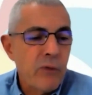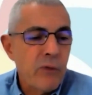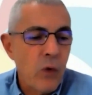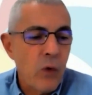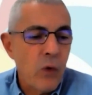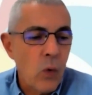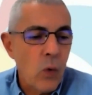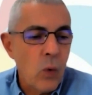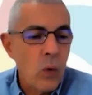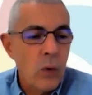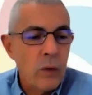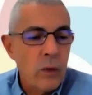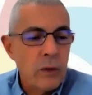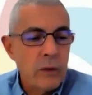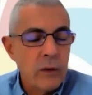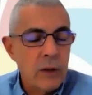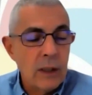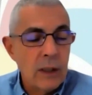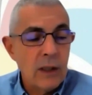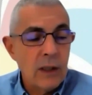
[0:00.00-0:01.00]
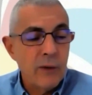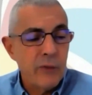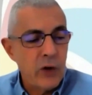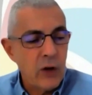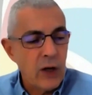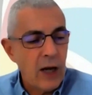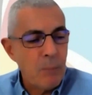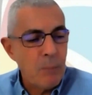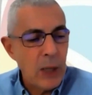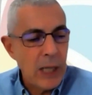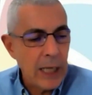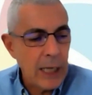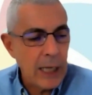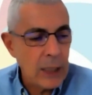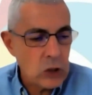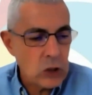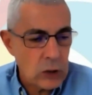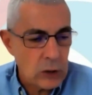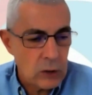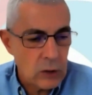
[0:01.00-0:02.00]
for the different
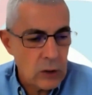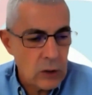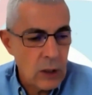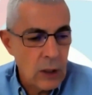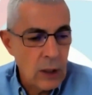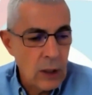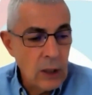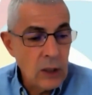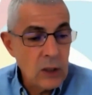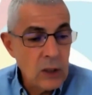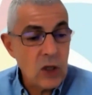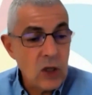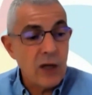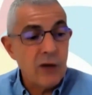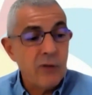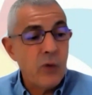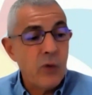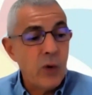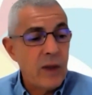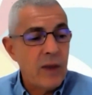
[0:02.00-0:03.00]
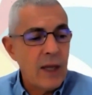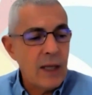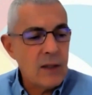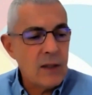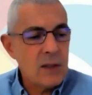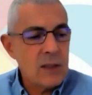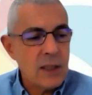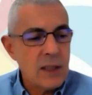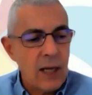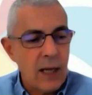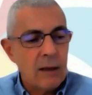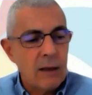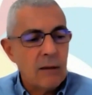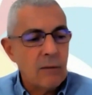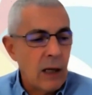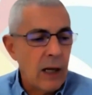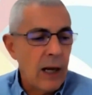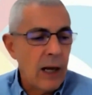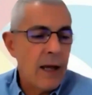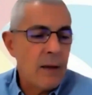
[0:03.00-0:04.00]
applications. So if we then say
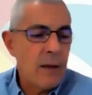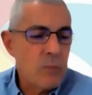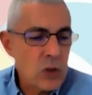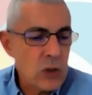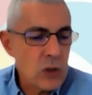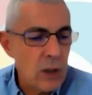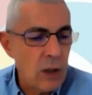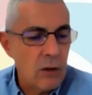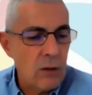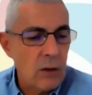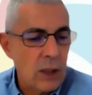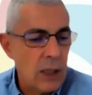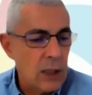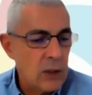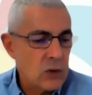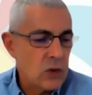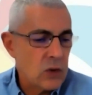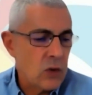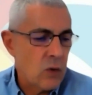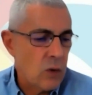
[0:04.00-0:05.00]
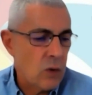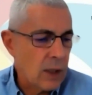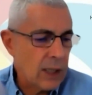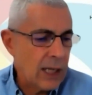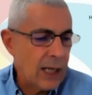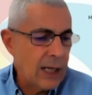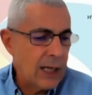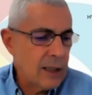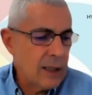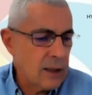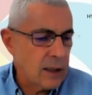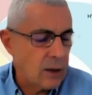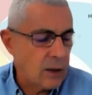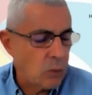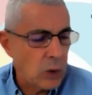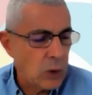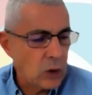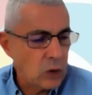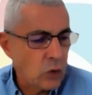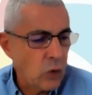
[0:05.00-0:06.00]
limestone goes through a kiln, and
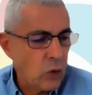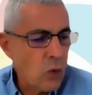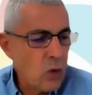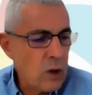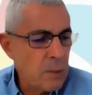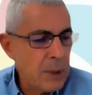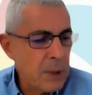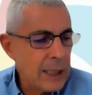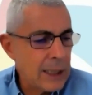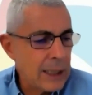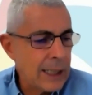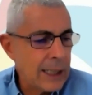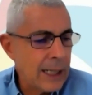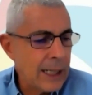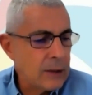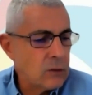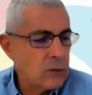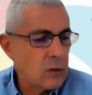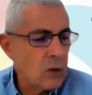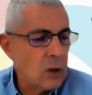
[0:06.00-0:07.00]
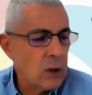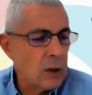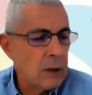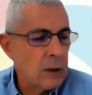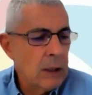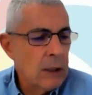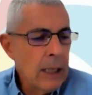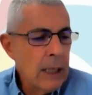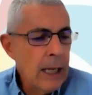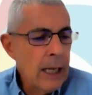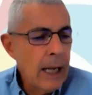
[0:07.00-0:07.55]
we'll talk about it later on,